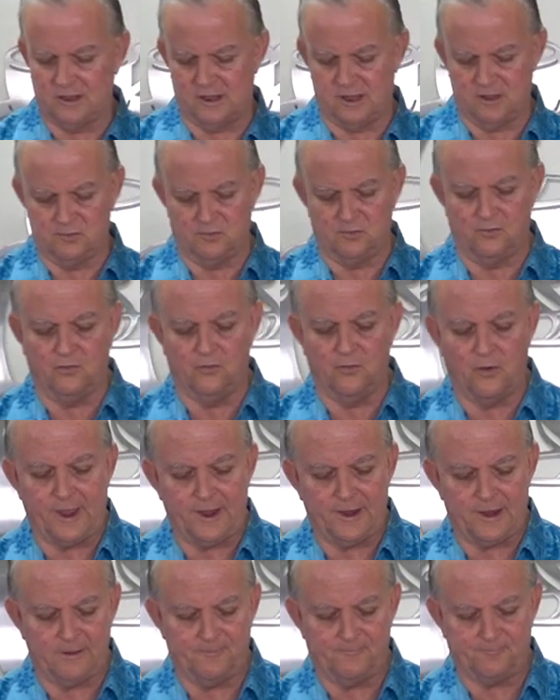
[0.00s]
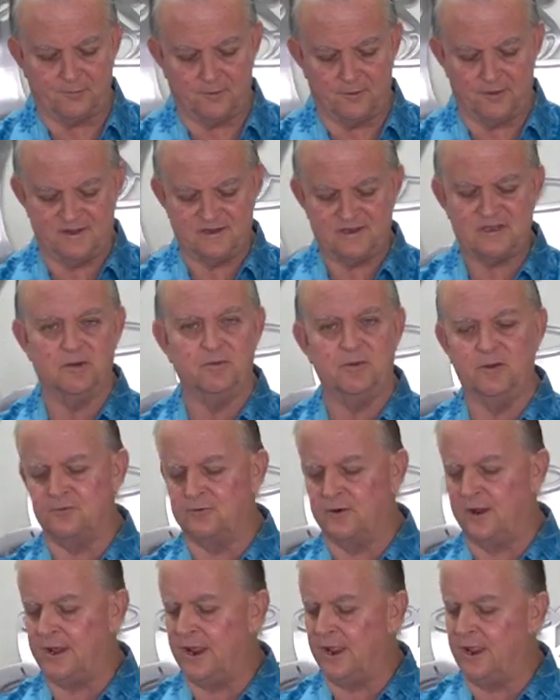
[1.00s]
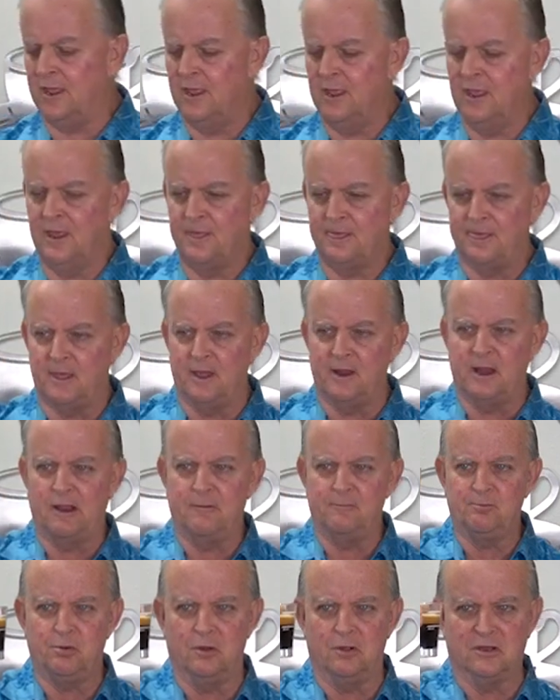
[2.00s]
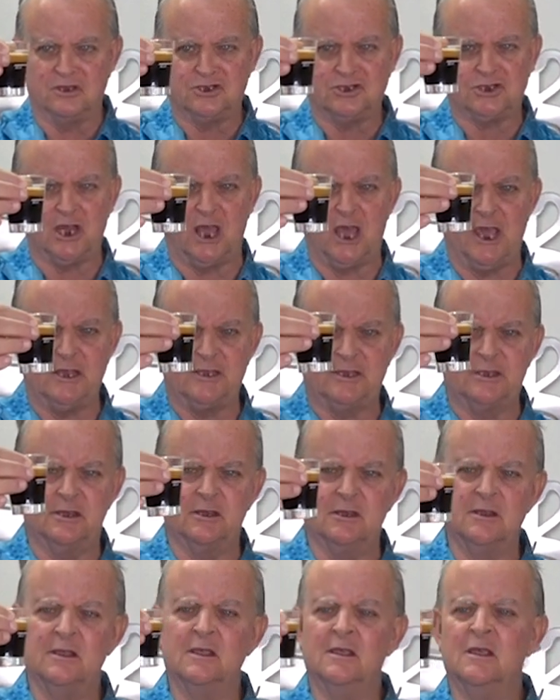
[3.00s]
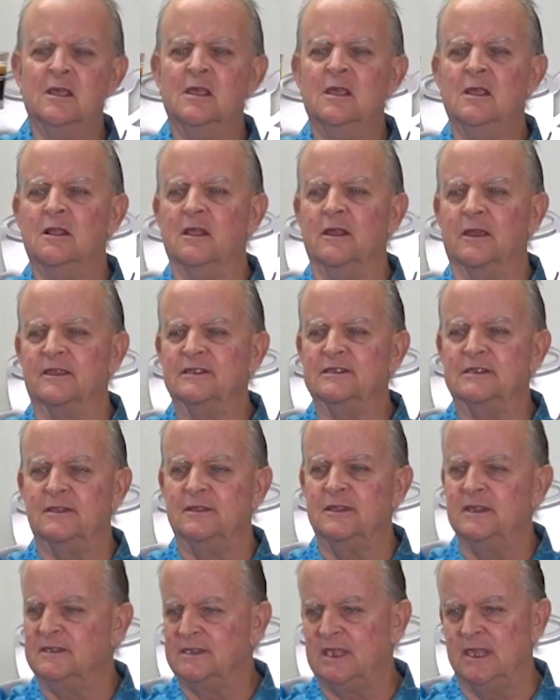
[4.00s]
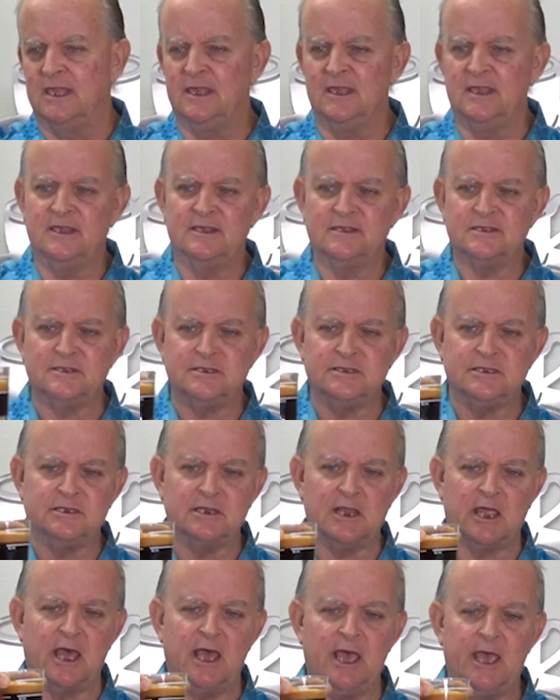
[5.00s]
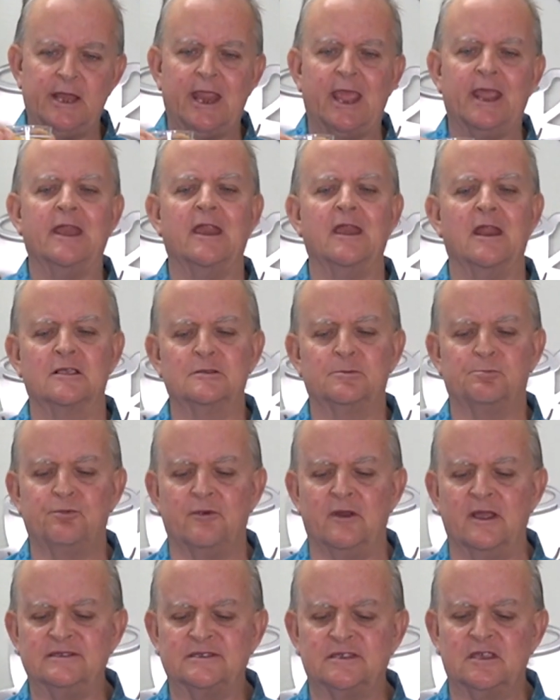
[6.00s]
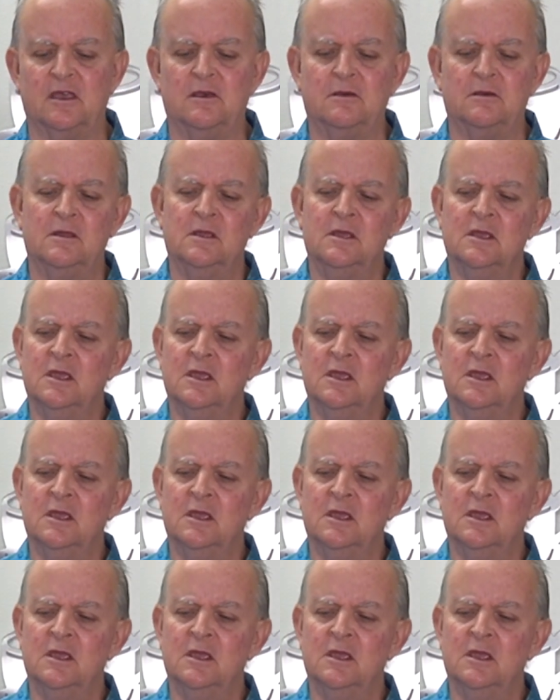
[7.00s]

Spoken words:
I'm waiting for this to be ready, thought I'd pour a shot. Like I said, this is not an espresso,